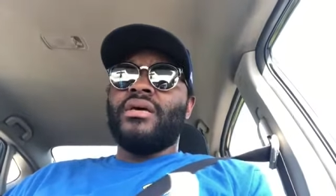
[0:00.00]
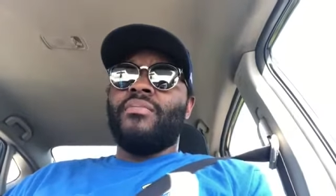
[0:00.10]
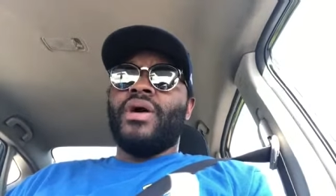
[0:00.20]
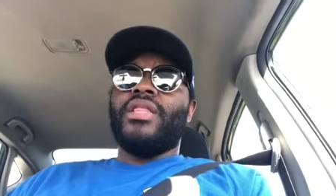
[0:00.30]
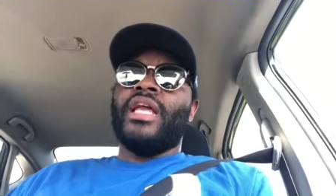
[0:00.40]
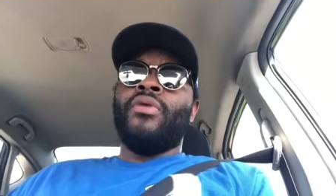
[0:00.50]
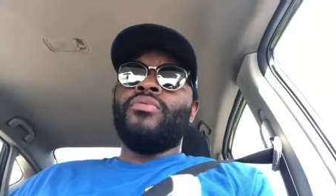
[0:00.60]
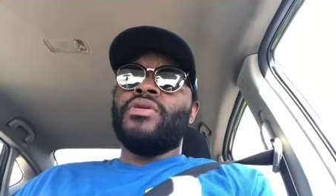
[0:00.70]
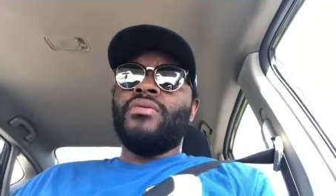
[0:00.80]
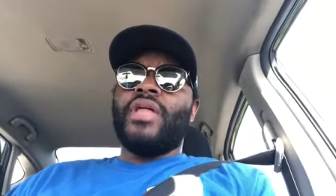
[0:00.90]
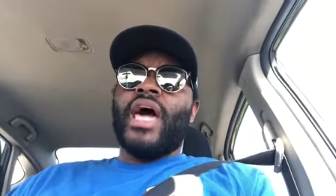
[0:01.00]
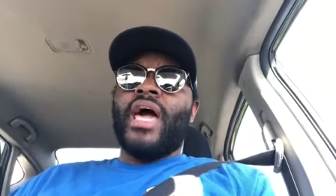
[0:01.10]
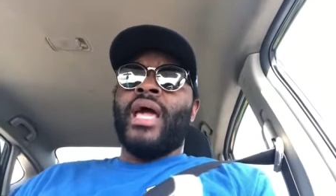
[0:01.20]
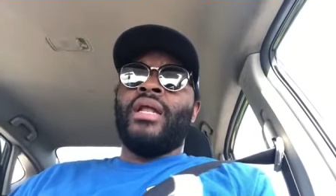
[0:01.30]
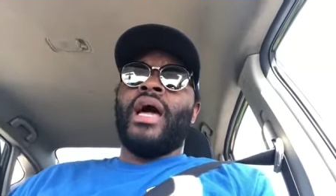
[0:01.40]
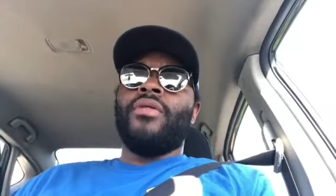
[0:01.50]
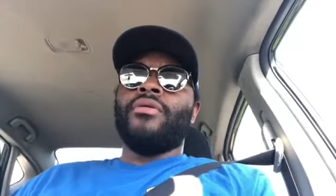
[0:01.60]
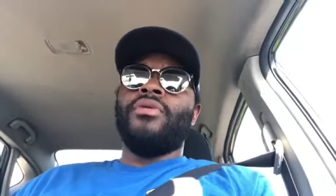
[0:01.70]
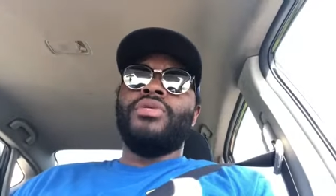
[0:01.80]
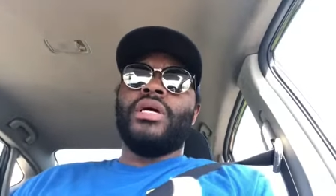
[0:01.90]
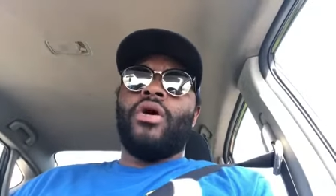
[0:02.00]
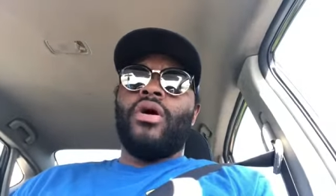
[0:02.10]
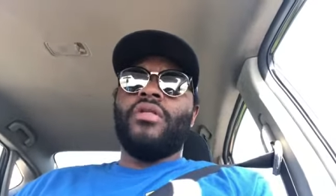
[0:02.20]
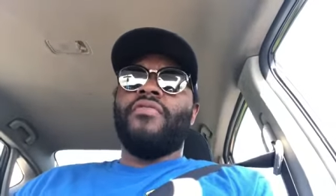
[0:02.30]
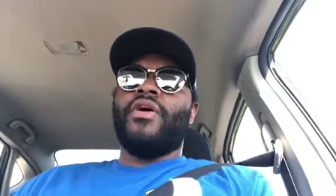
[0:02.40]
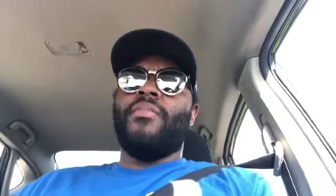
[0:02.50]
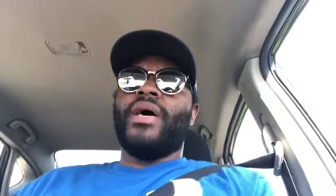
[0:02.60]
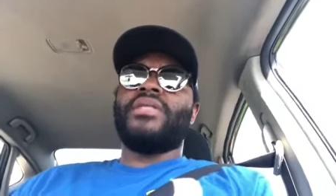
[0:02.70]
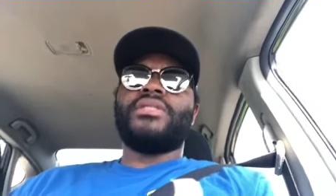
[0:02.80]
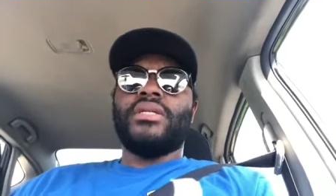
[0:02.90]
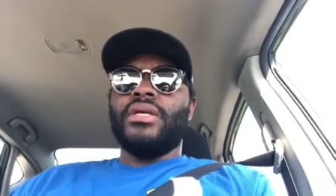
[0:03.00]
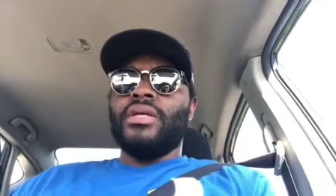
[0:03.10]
But they don't do that, and now they're losing all of their best,